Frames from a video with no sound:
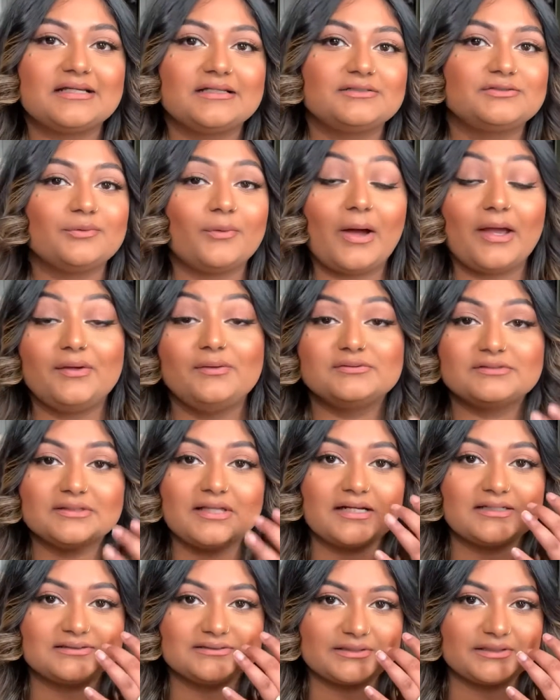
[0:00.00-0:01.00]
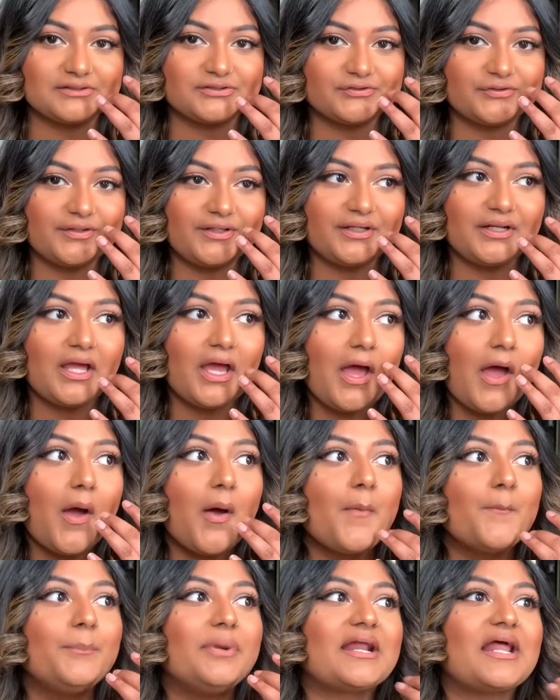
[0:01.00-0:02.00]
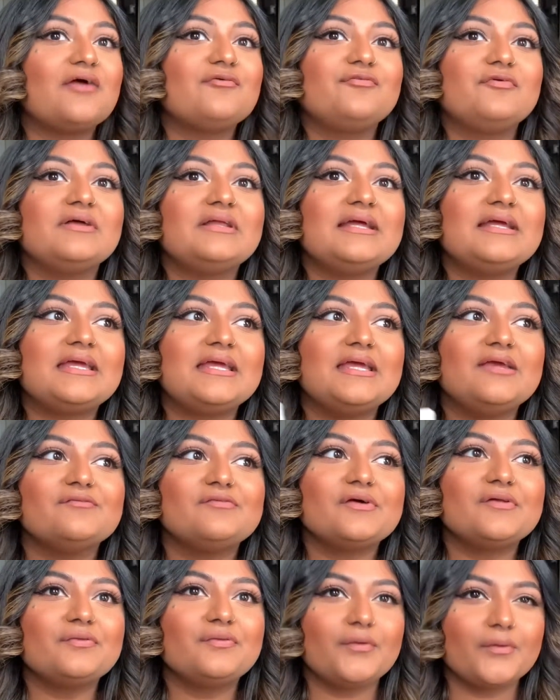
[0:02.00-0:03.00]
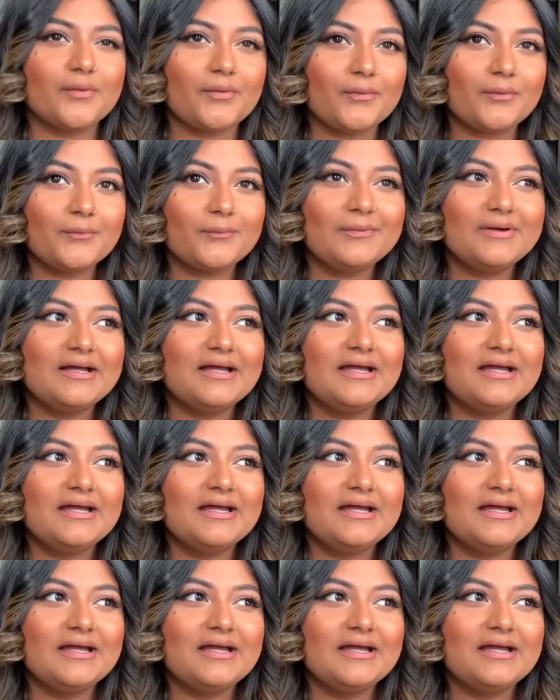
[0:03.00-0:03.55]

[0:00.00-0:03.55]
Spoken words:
so I use a lot of sunscreen. But I feel like even though,